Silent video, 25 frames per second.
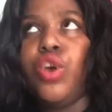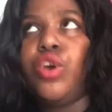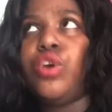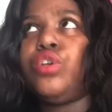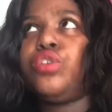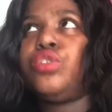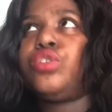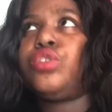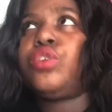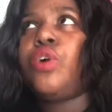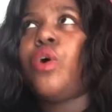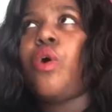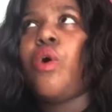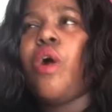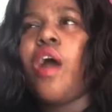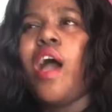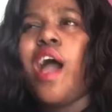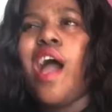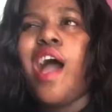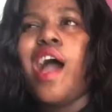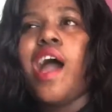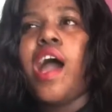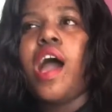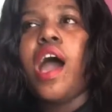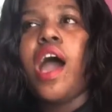So
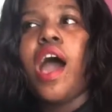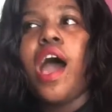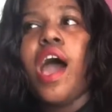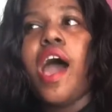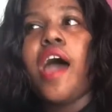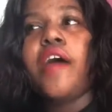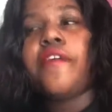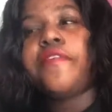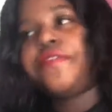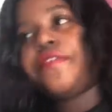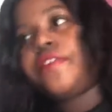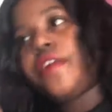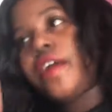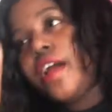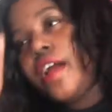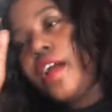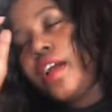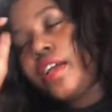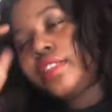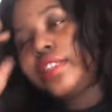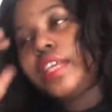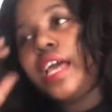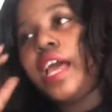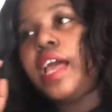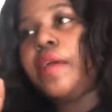at
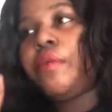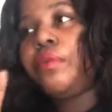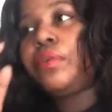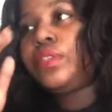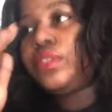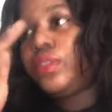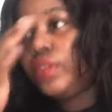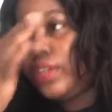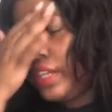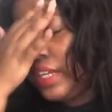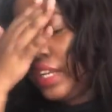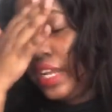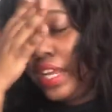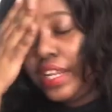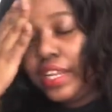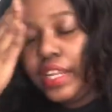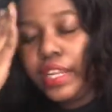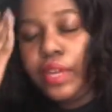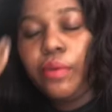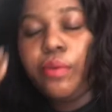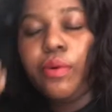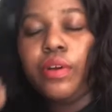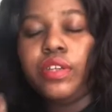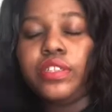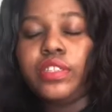first I was looking at it and
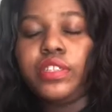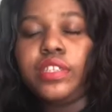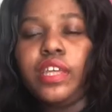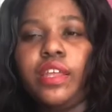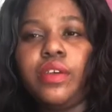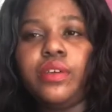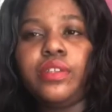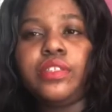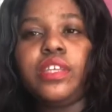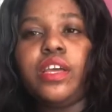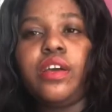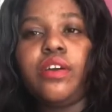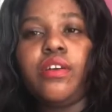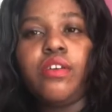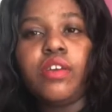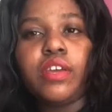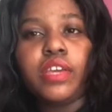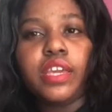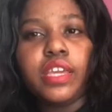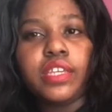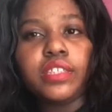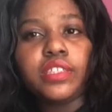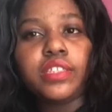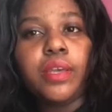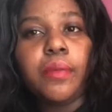watching, and I was like,
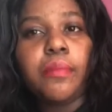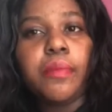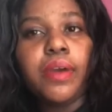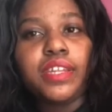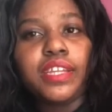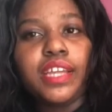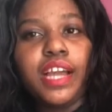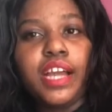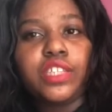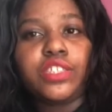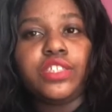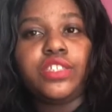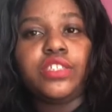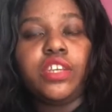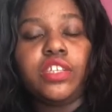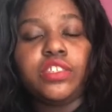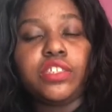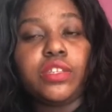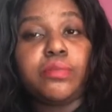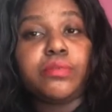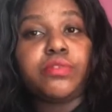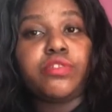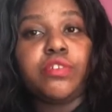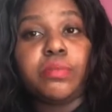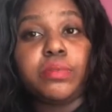okay, somebody actually does
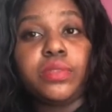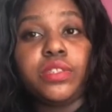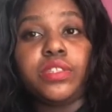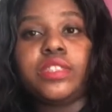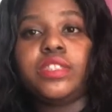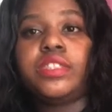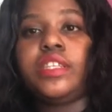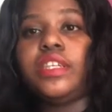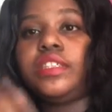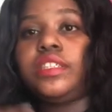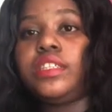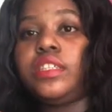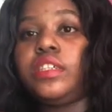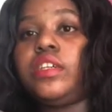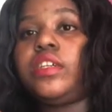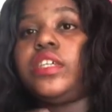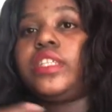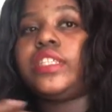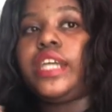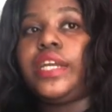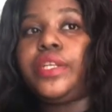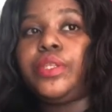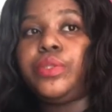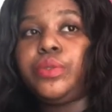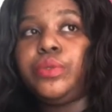subscriptions in Antigua, because
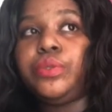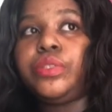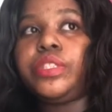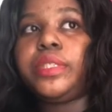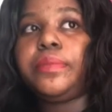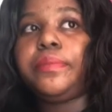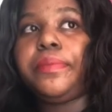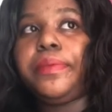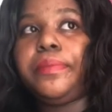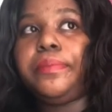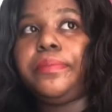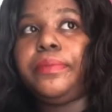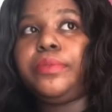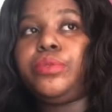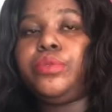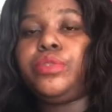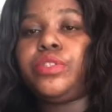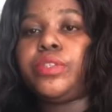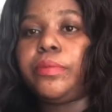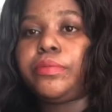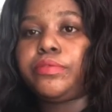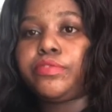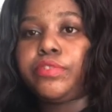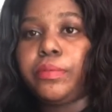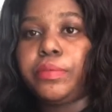I do see people do
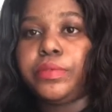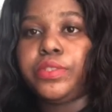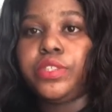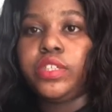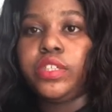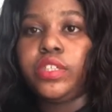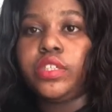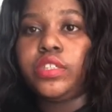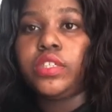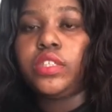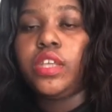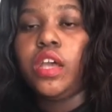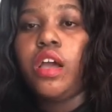subscriptions